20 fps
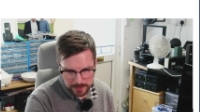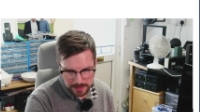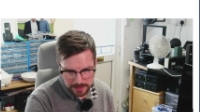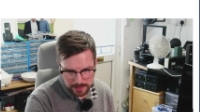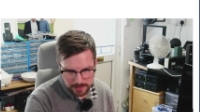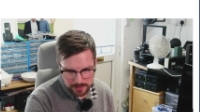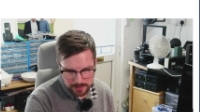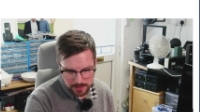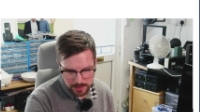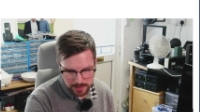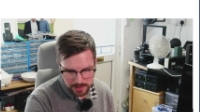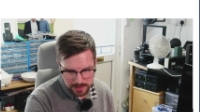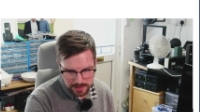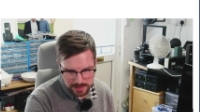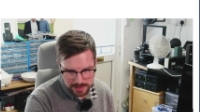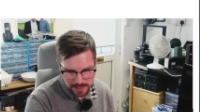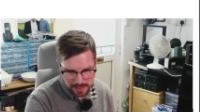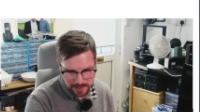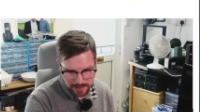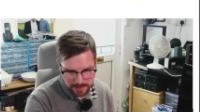into the
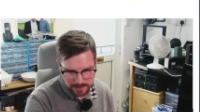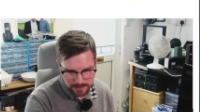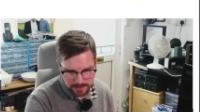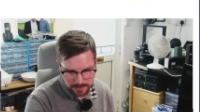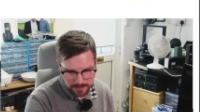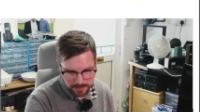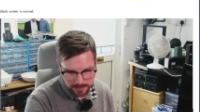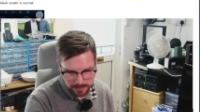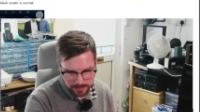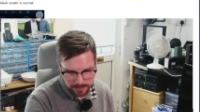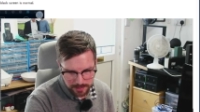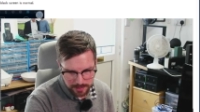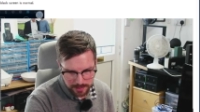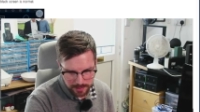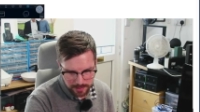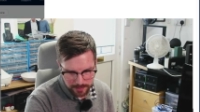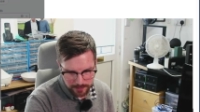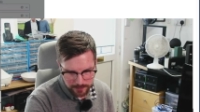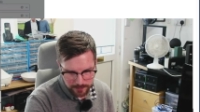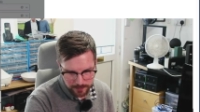side
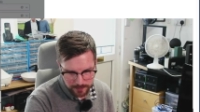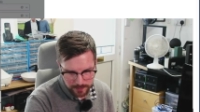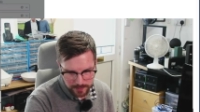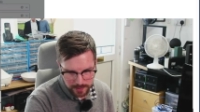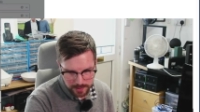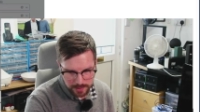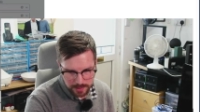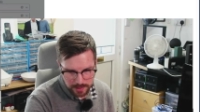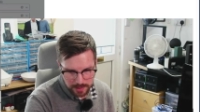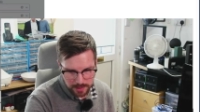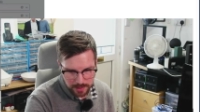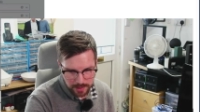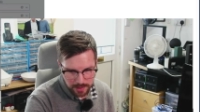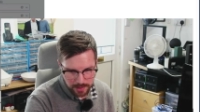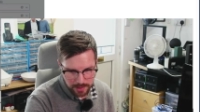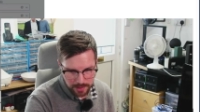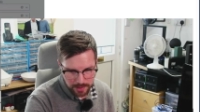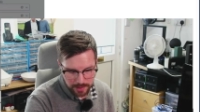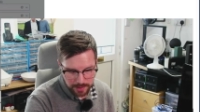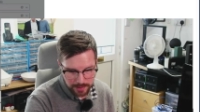there
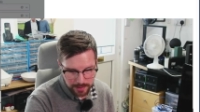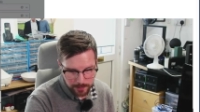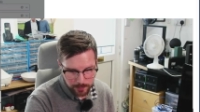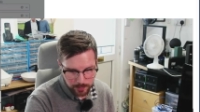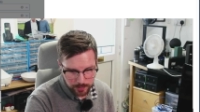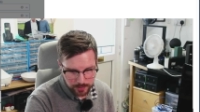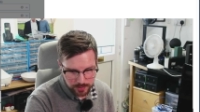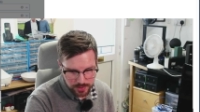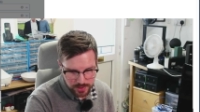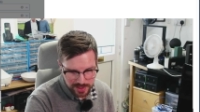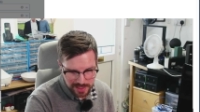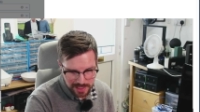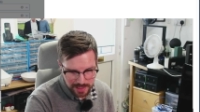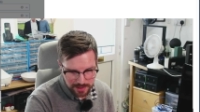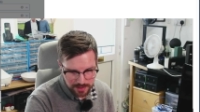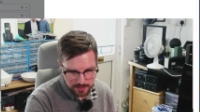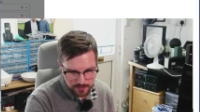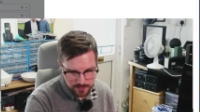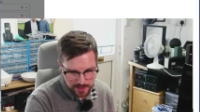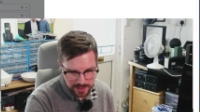and it will start
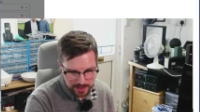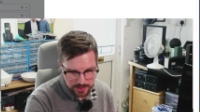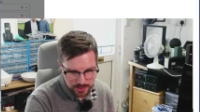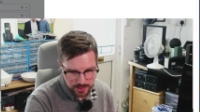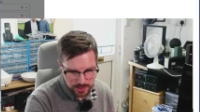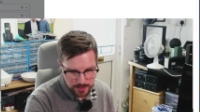the rescue